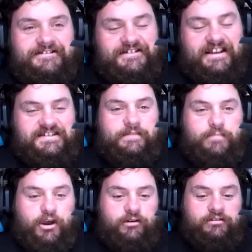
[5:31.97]
Guns
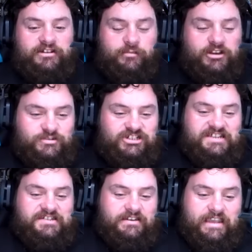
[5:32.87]
Akimbo. You worked with
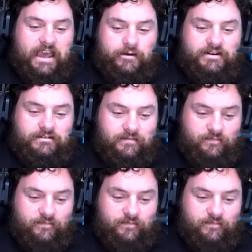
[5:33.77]
Jason Lei Howden,